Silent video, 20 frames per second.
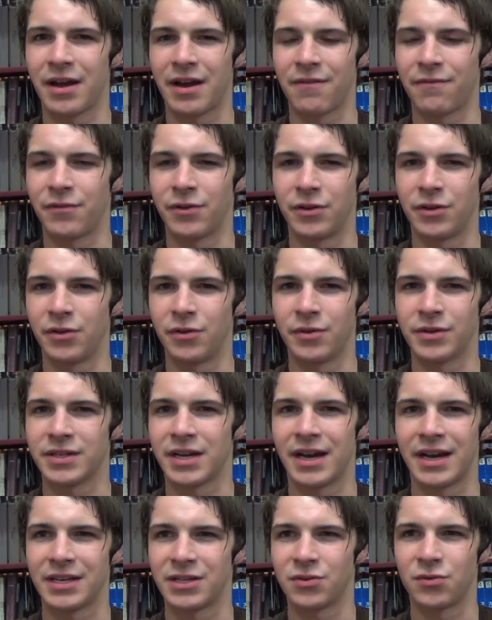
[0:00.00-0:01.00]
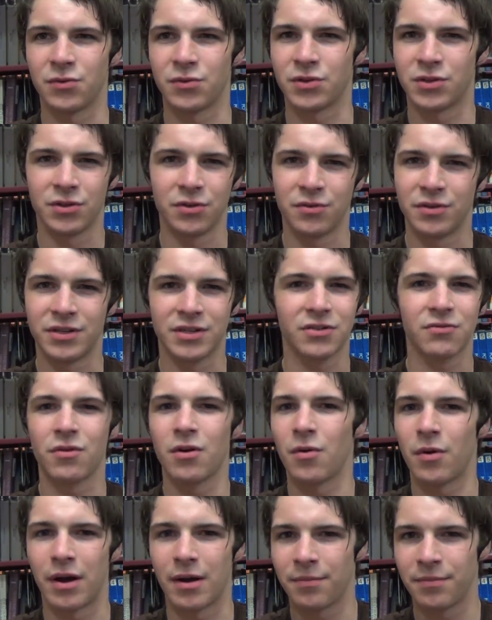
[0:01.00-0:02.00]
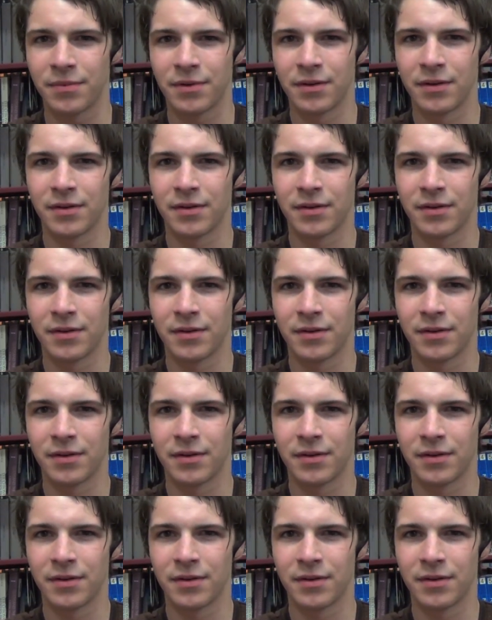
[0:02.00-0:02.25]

have for you as a high school student is grow up.